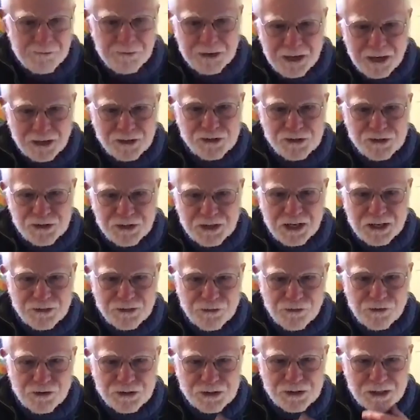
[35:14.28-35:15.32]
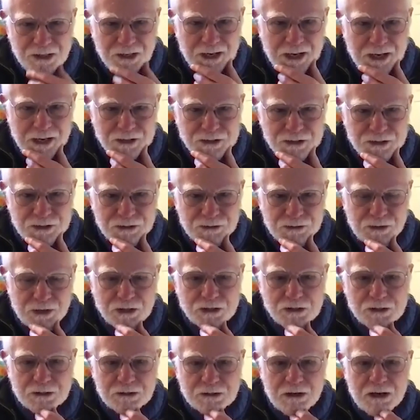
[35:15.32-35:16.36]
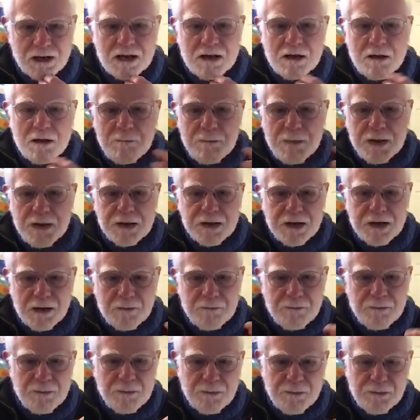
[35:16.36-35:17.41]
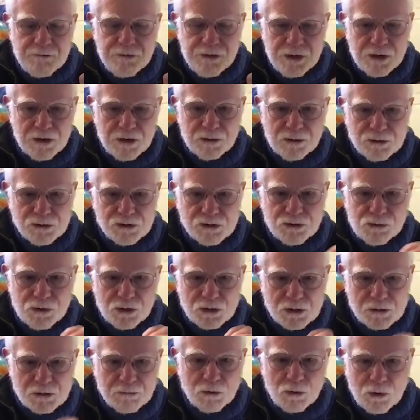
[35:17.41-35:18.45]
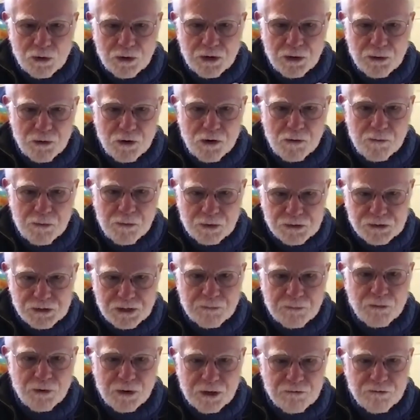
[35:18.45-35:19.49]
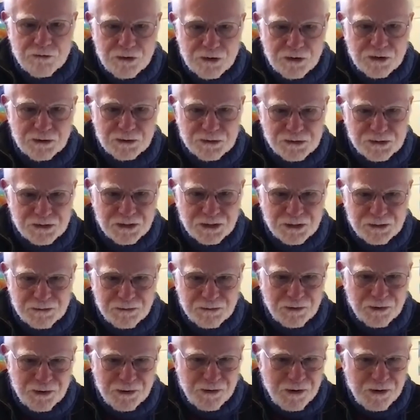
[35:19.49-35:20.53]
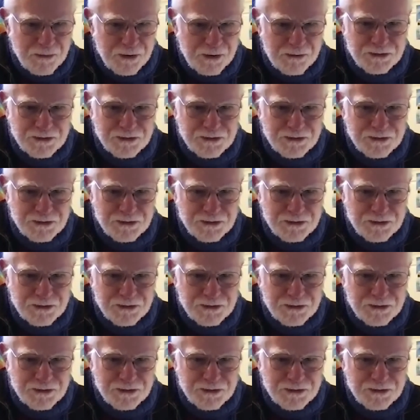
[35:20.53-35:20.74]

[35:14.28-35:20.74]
an exercise for his class to make up vehicles to explore Europa, submarine vehicles to explore Europa.